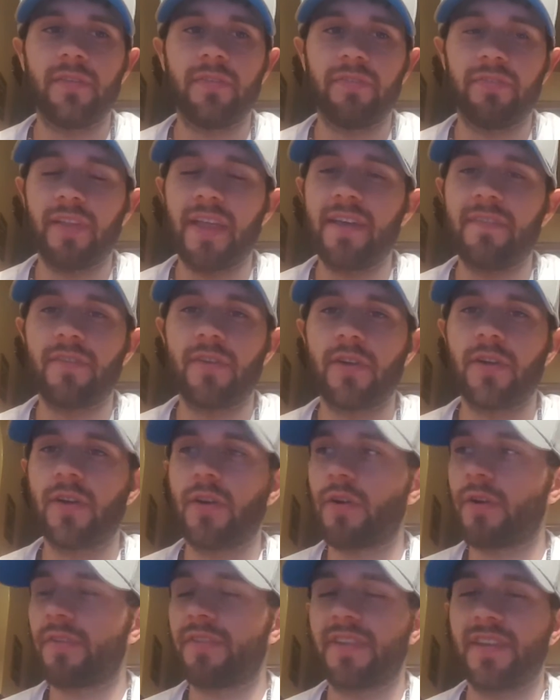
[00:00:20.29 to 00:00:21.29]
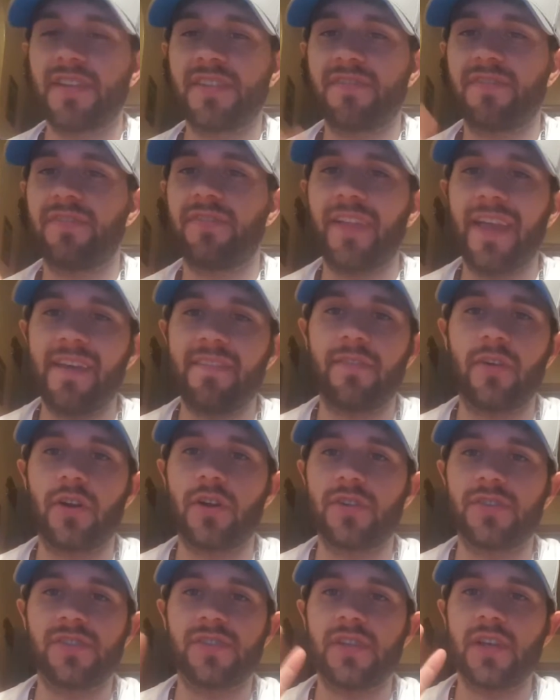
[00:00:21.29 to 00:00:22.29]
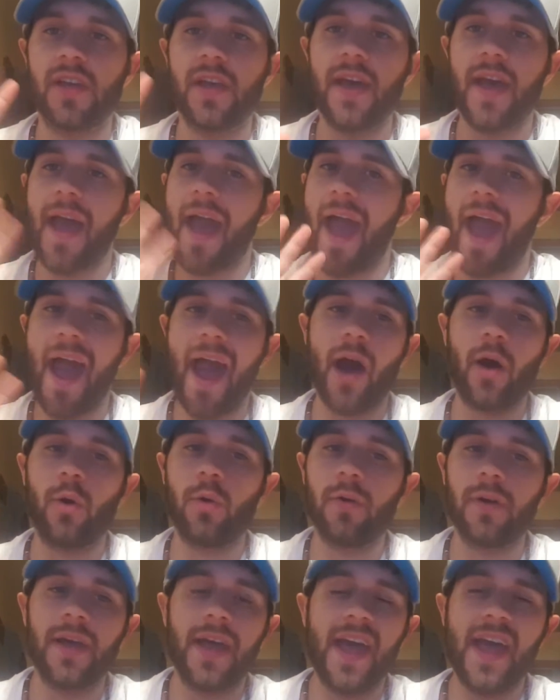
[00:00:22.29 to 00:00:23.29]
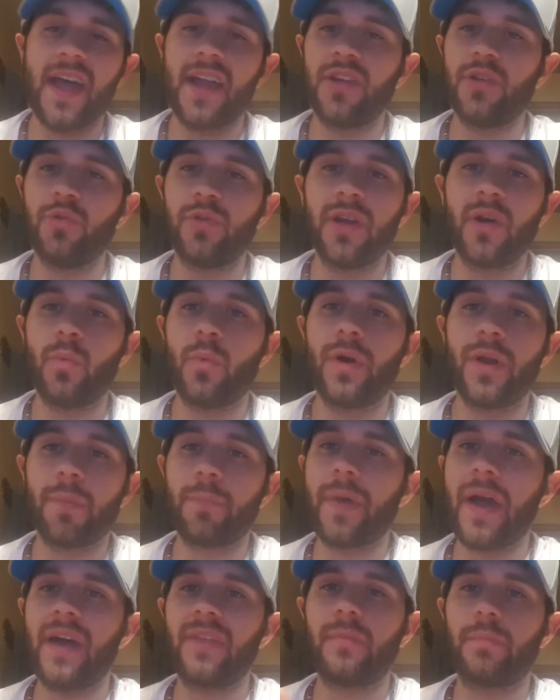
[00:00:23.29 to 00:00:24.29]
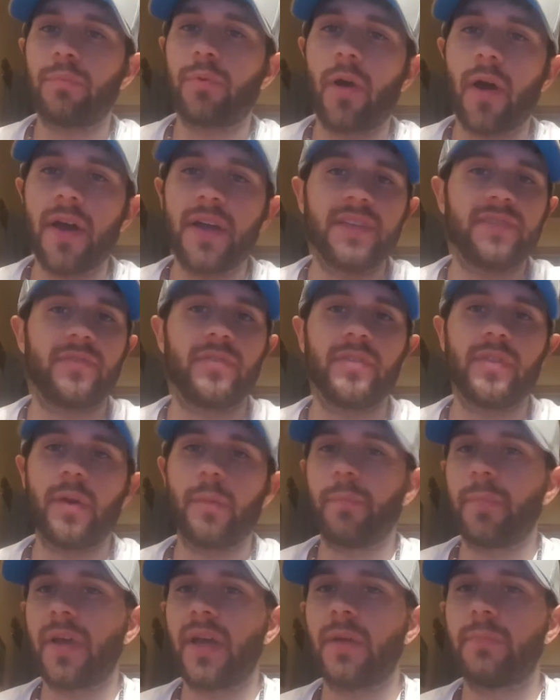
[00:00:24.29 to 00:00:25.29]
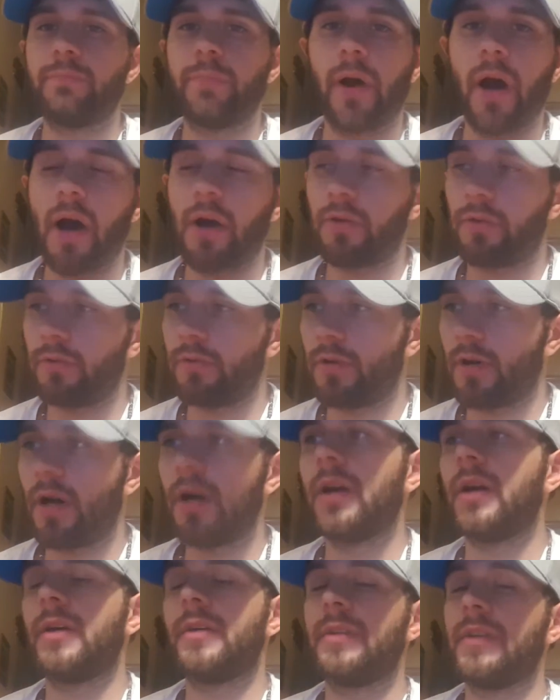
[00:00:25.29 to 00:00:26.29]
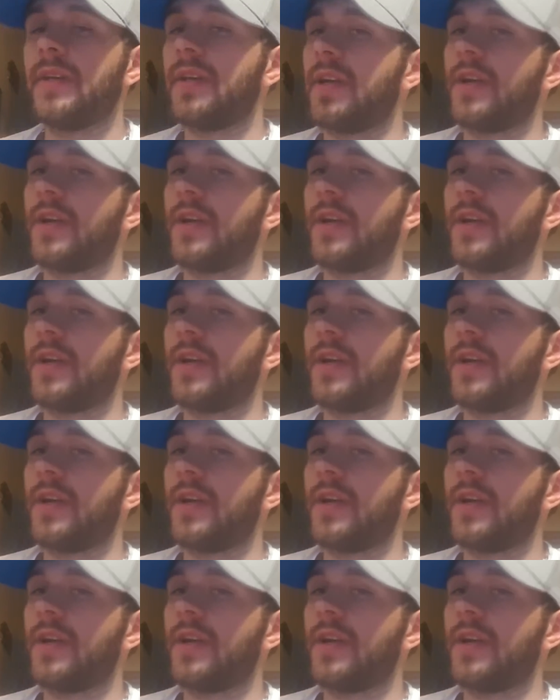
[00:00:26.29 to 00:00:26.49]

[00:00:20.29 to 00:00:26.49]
flavor or these flavors out and you didn't want to pay the price for the big bottle,